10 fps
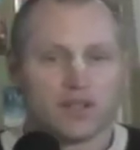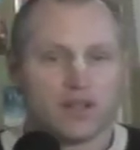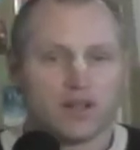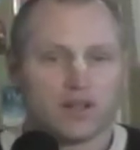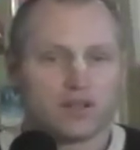
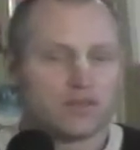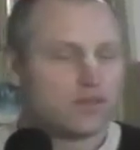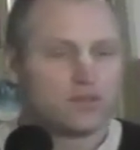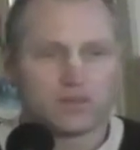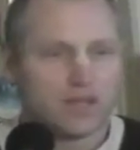
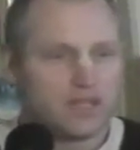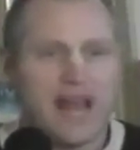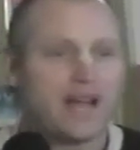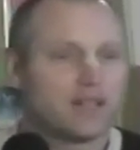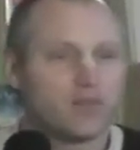
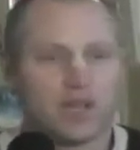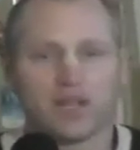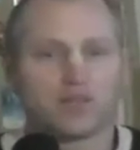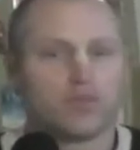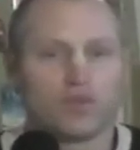attacked him and he
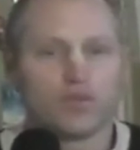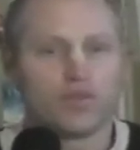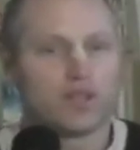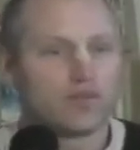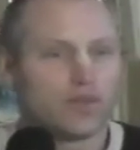had to move
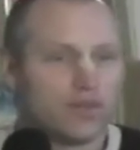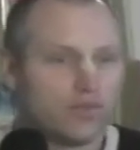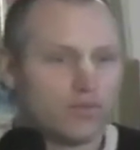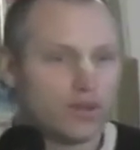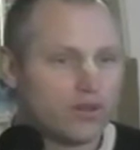in
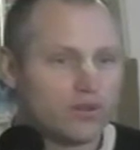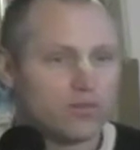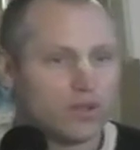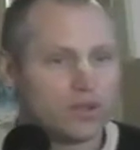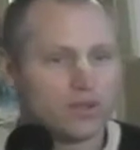with
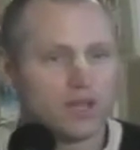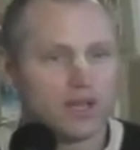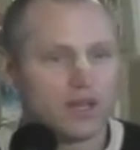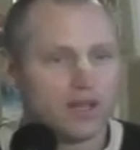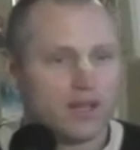
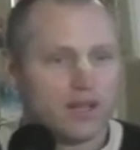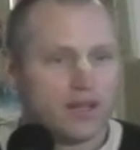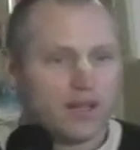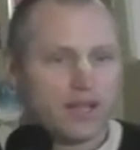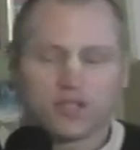Mukunda.
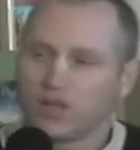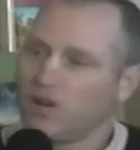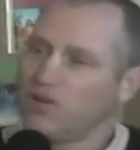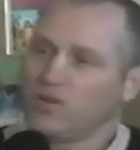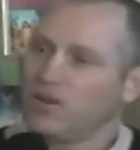
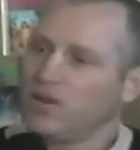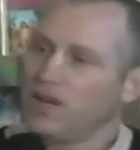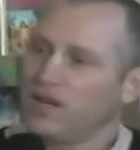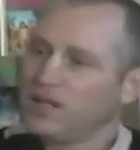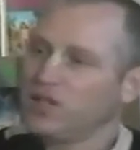So,
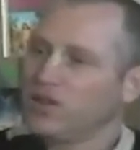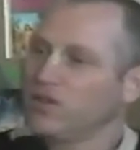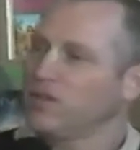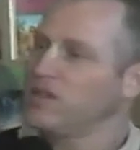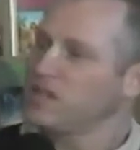
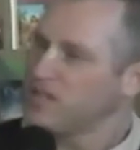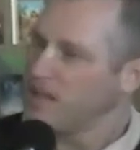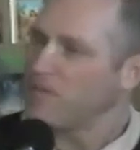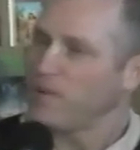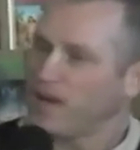these
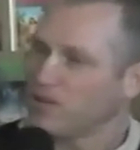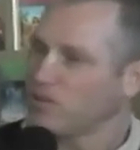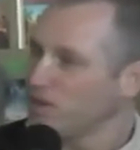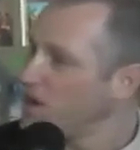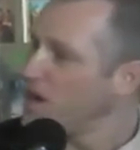setbacks
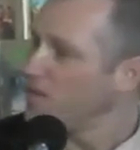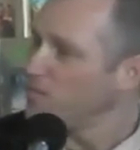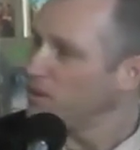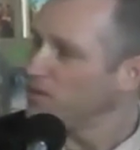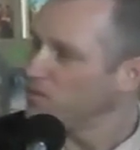will
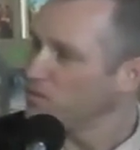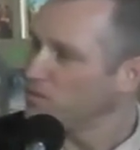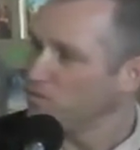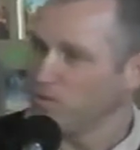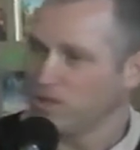come, but
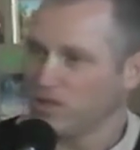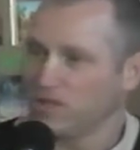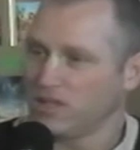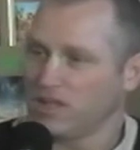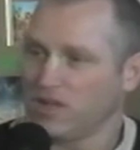we should
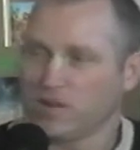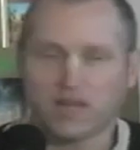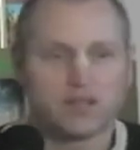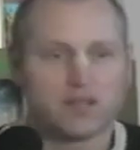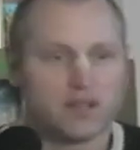see them
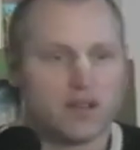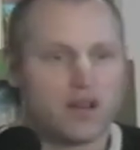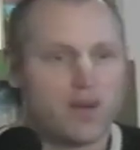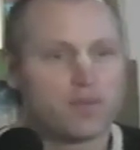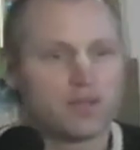as
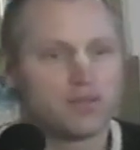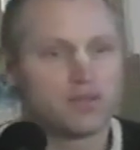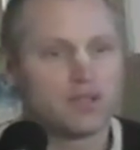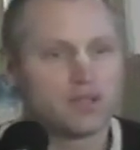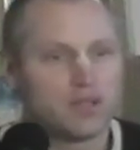
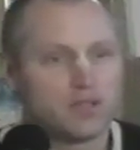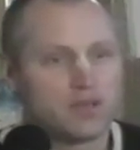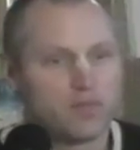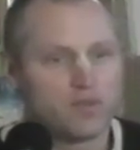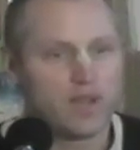opportunities just
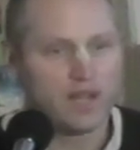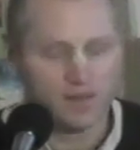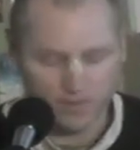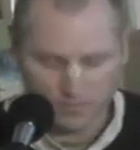to move ahead.